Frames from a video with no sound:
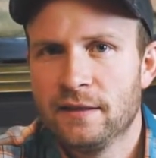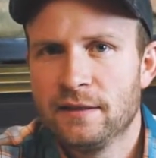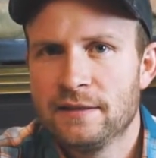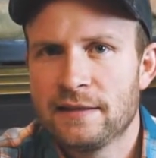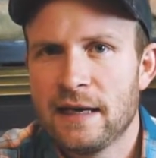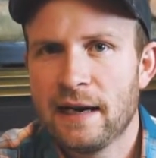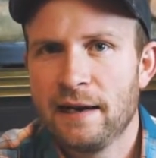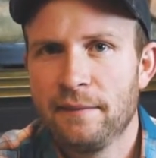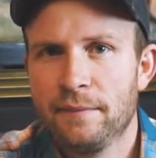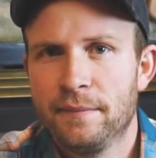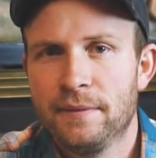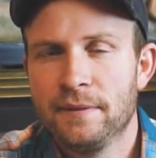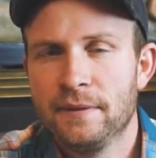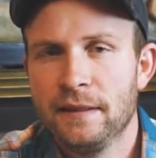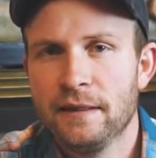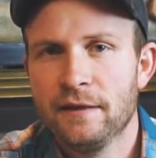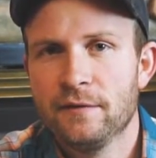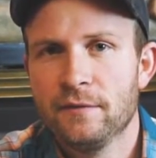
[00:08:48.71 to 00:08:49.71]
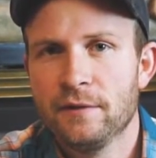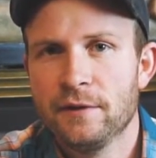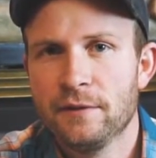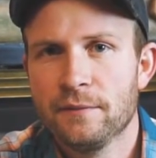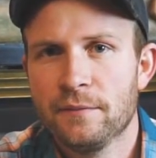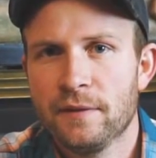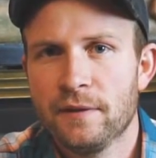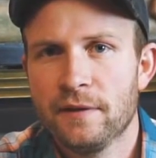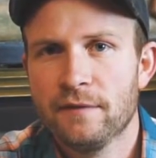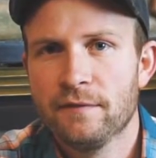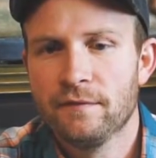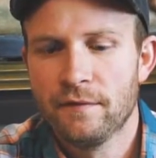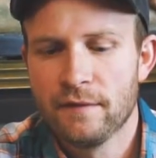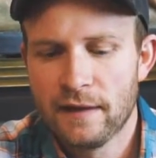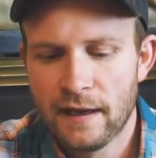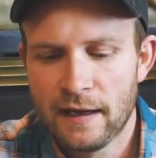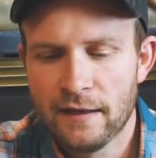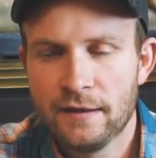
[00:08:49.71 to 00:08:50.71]
type in when you put in for
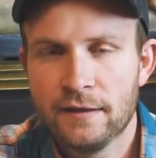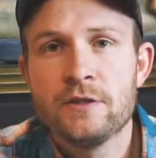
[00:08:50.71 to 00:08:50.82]
that.